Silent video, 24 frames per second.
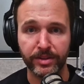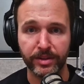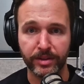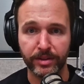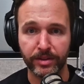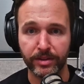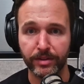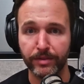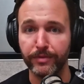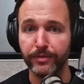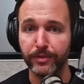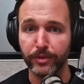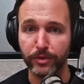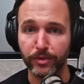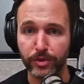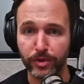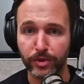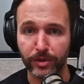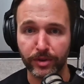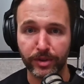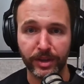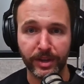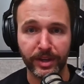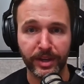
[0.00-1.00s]
and the
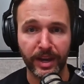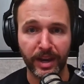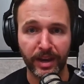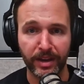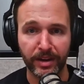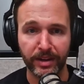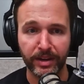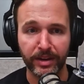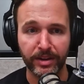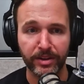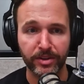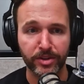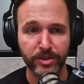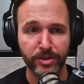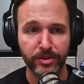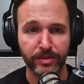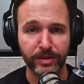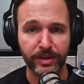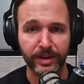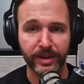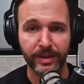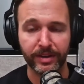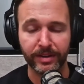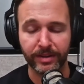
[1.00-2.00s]
future of the accounting
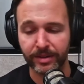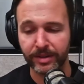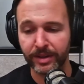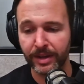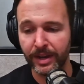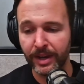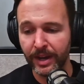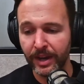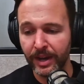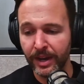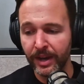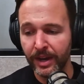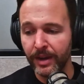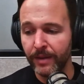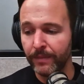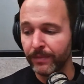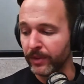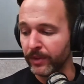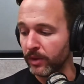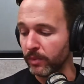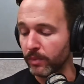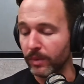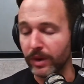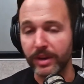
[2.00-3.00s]
industry. And
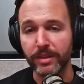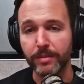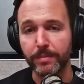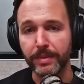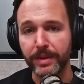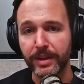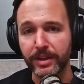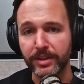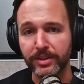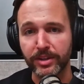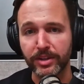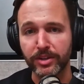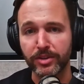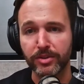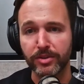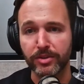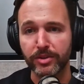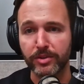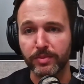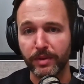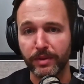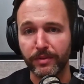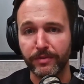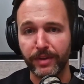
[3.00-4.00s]
one of the biggest
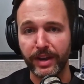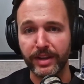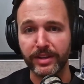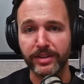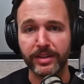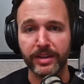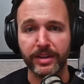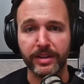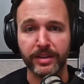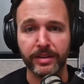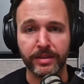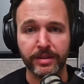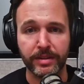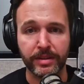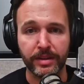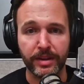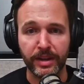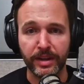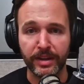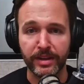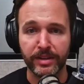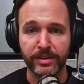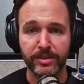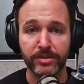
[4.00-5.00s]
issues we're facing
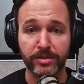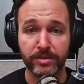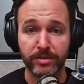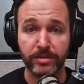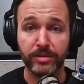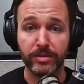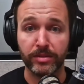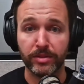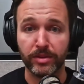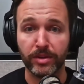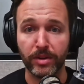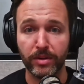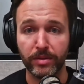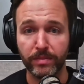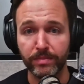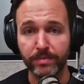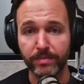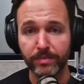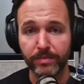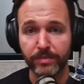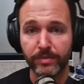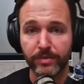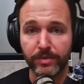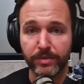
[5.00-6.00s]
is the
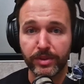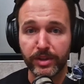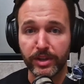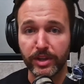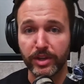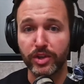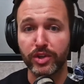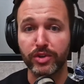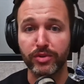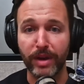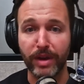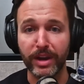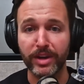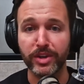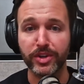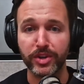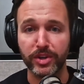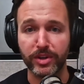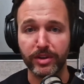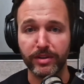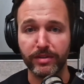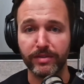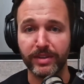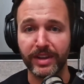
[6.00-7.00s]

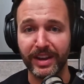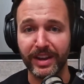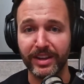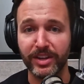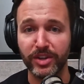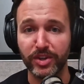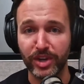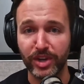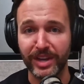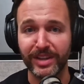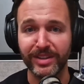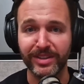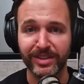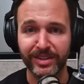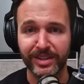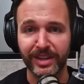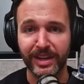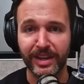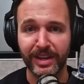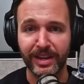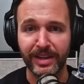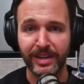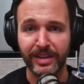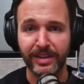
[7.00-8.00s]
attraction of getting Gen
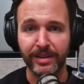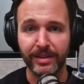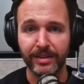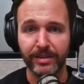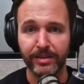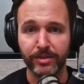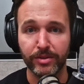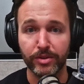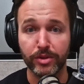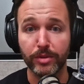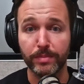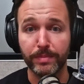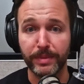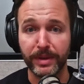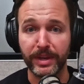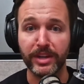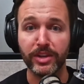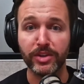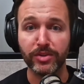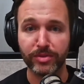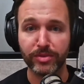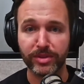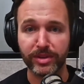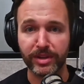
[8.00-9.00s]
Z to be
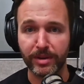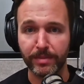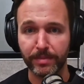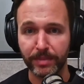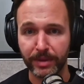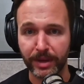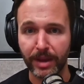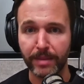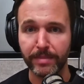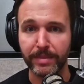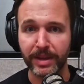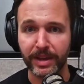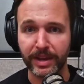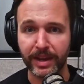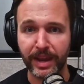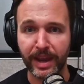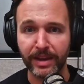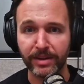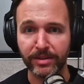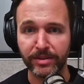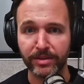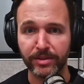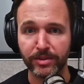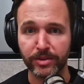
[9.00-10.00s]
interested in becoming
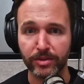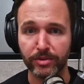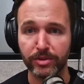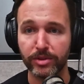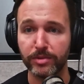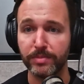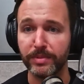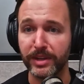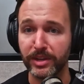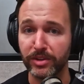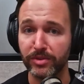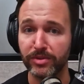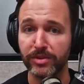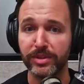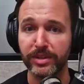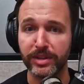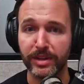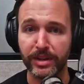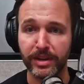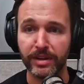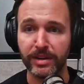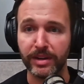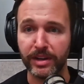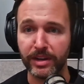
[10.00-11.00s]
accountants, or to be interested
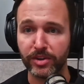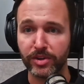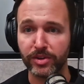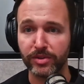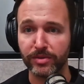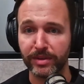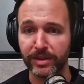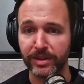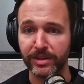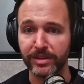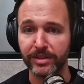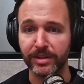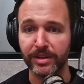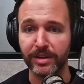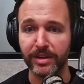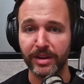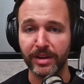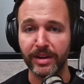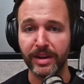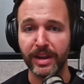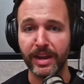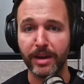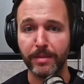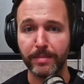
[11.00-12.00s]
in industries that are
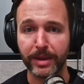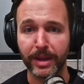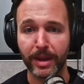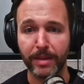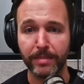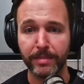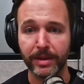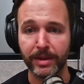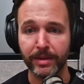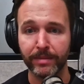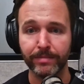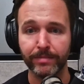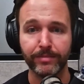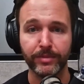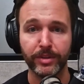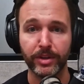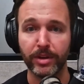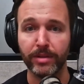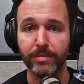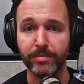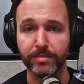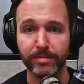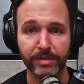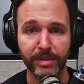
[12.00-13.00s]
now becoming,
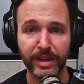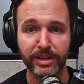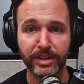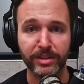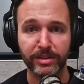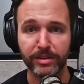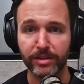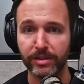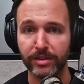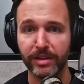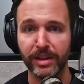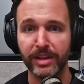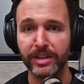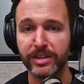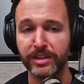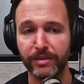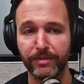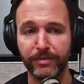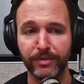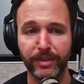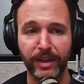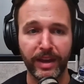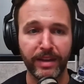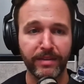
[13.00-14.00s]
less the
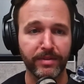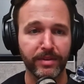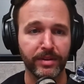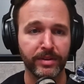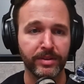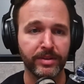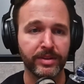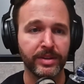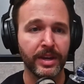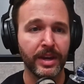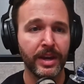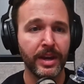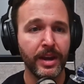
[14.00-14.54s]
flavor. And,